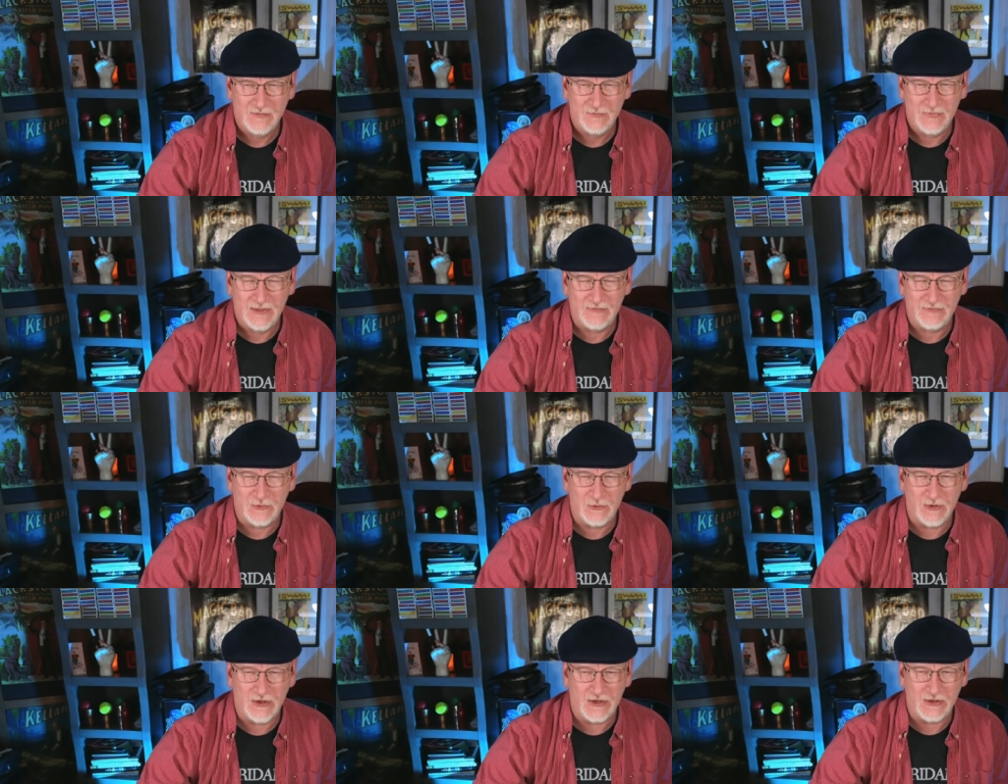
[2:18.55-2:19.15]
But if
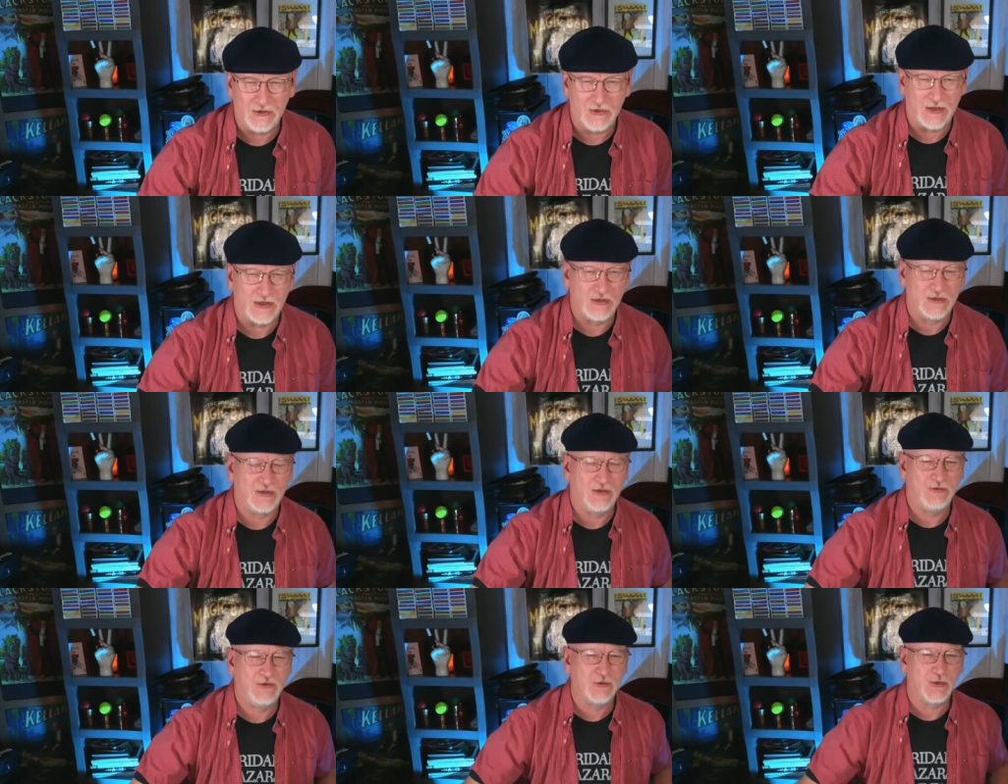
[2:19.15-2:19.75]
you are, you
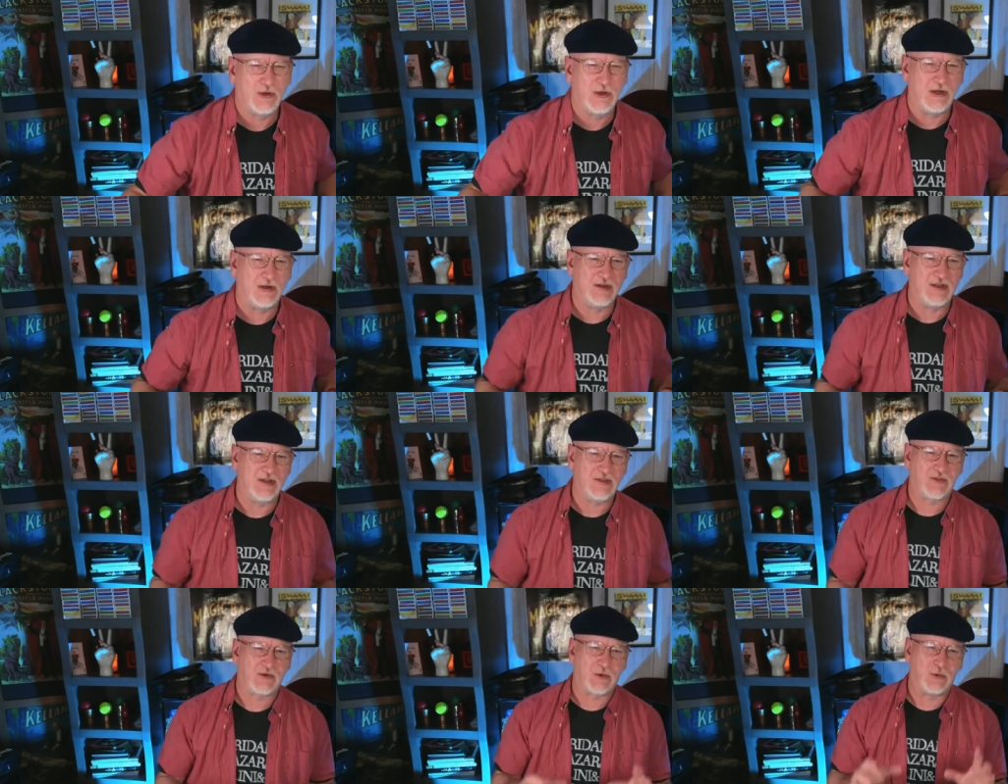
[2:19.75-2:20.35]
can join our
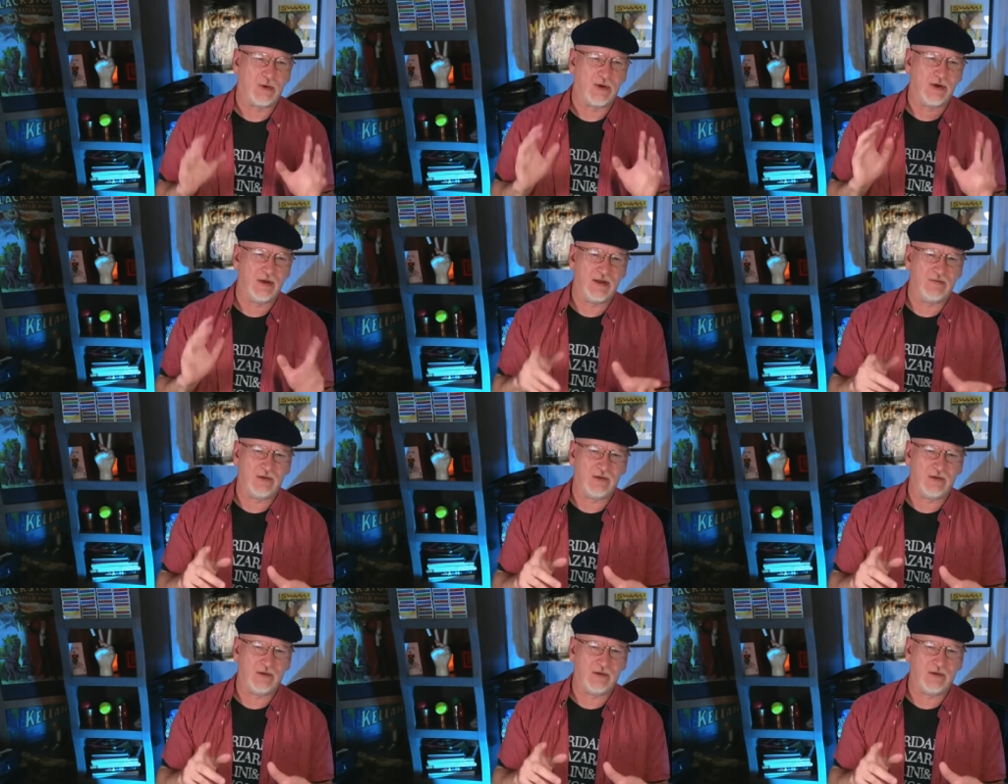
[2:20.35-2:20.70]
Discord.